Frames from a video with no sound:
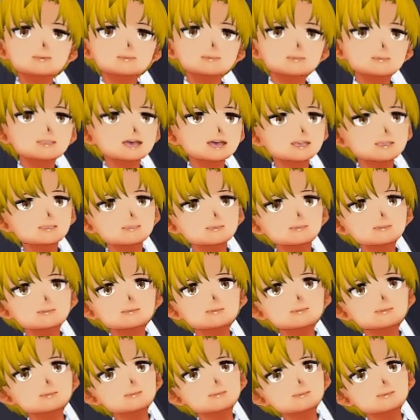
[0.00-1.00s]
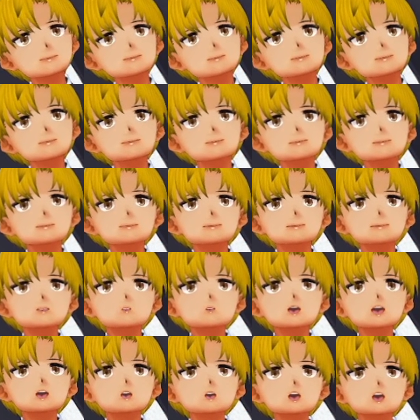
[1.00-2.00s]
Nice.
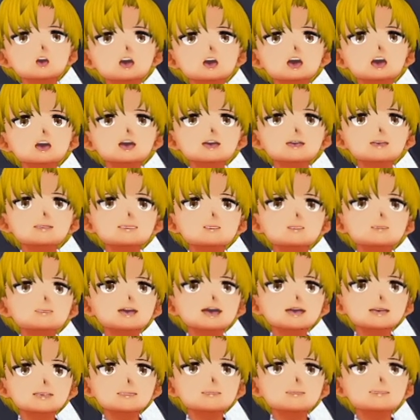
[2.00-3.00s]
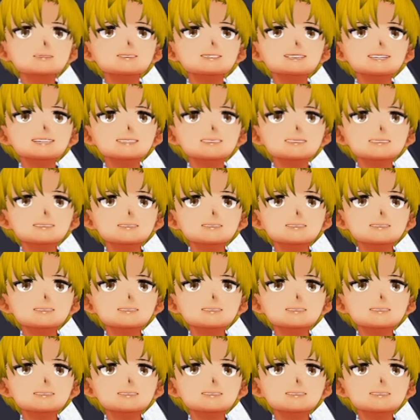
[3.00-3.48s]
Oh, are we writing today?